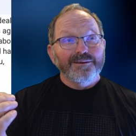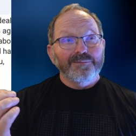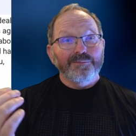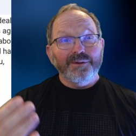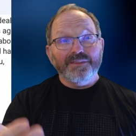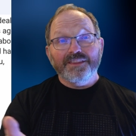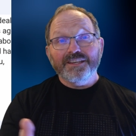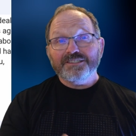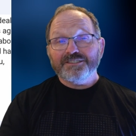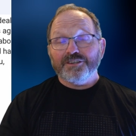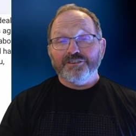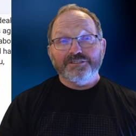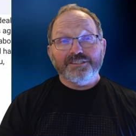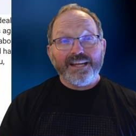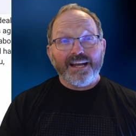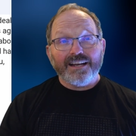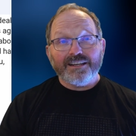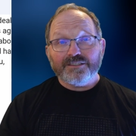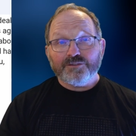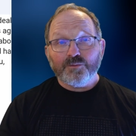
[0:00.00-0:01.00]
but this goes
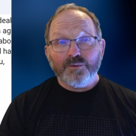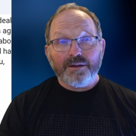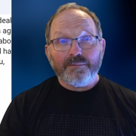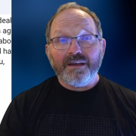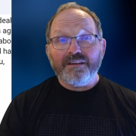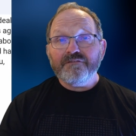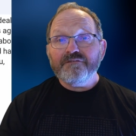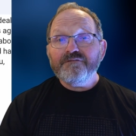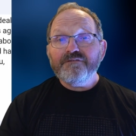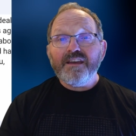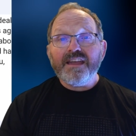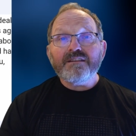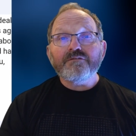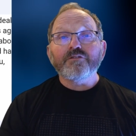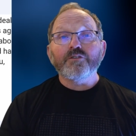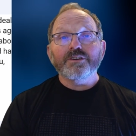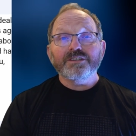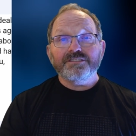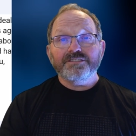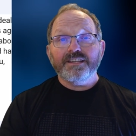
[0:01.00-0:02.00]
down as one of my
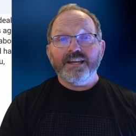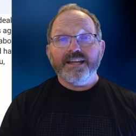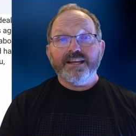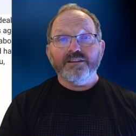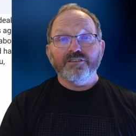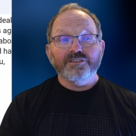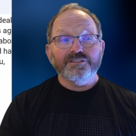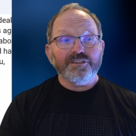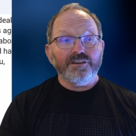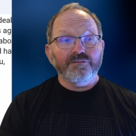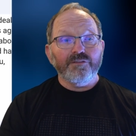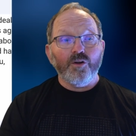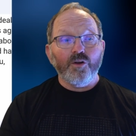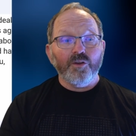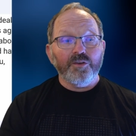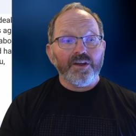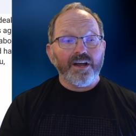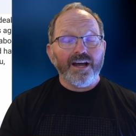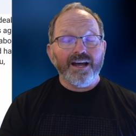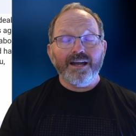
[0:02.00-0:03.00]
favorite sales of all
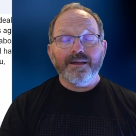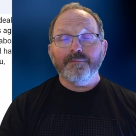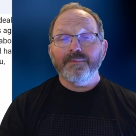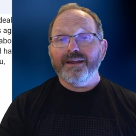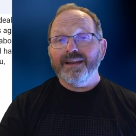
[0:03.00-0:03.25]
time,